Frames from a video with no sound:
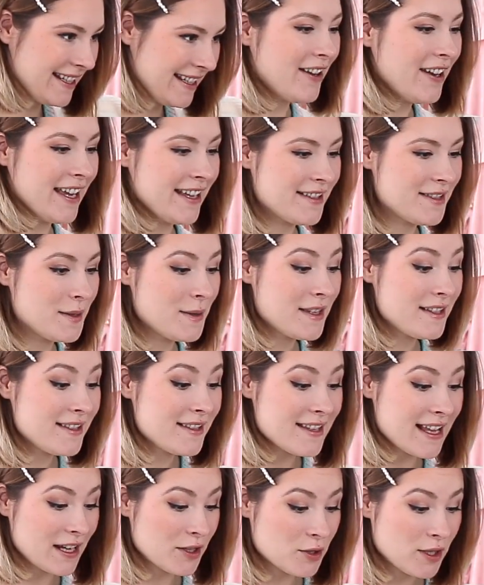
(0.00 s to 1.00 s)
Okay, so this
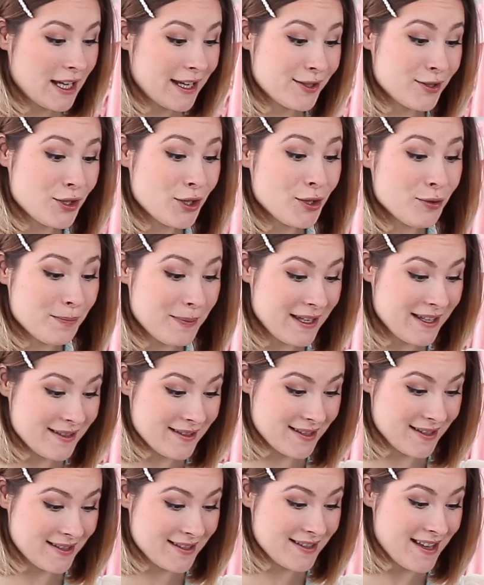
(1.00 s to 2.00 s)
is actually a
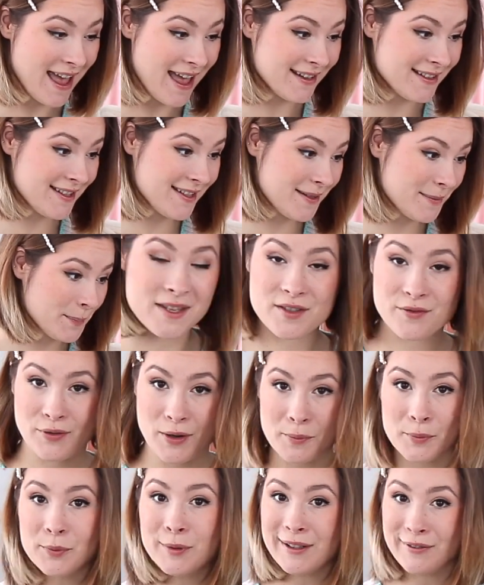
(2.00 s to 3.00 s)
two-piece set. It's
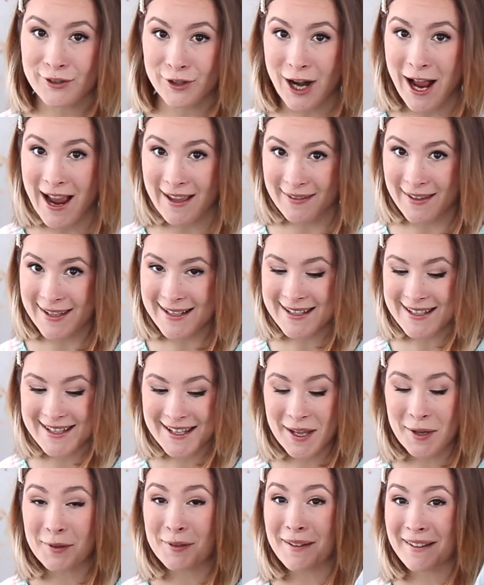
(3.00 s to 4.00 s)
from River Island.
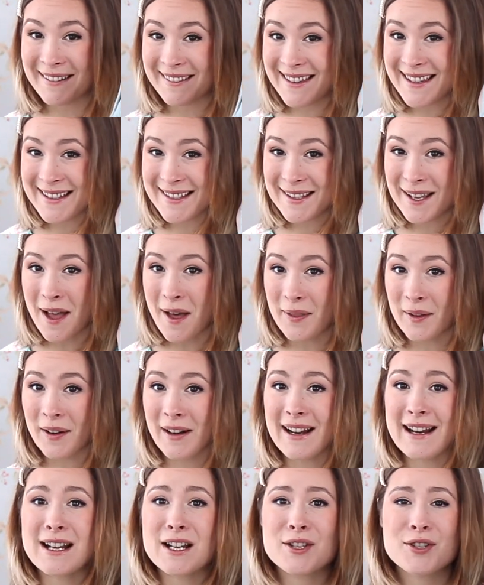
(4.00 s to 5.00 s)
Look at this
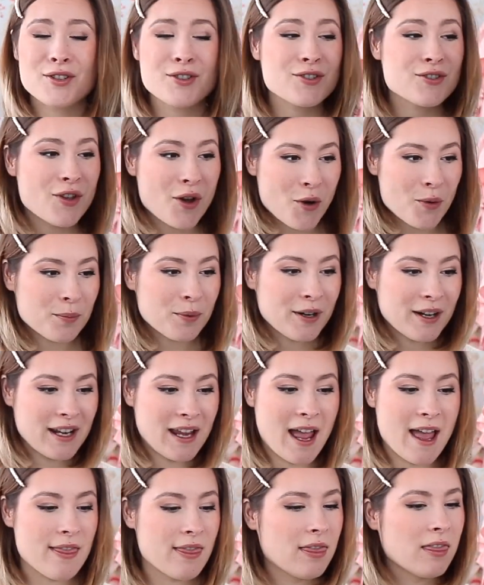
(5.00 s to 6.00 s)
color. It is so
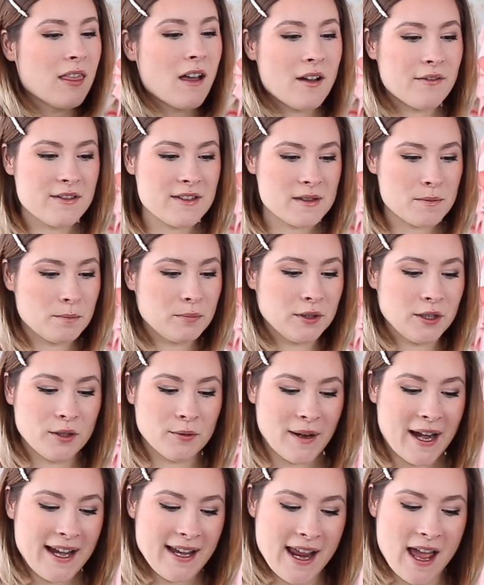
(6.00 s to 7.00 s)
pretty. I love this blue
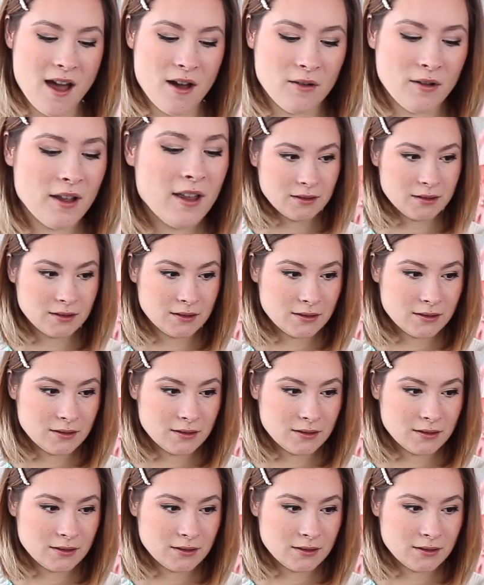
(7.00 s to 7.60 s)
right now.